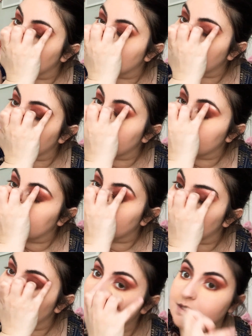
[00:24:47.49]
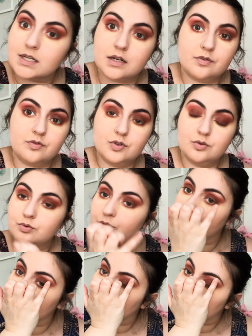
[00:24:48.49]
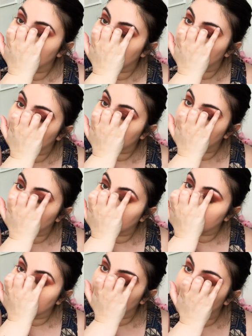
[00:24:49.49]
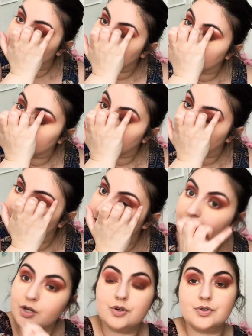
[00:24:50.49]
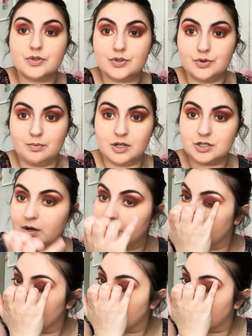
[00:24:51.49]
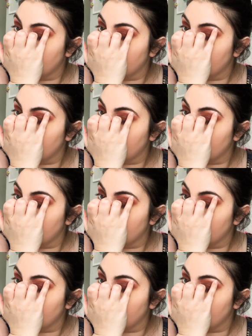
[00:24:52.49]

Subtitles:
but like I said, if you don't like using your fingers too much, I'm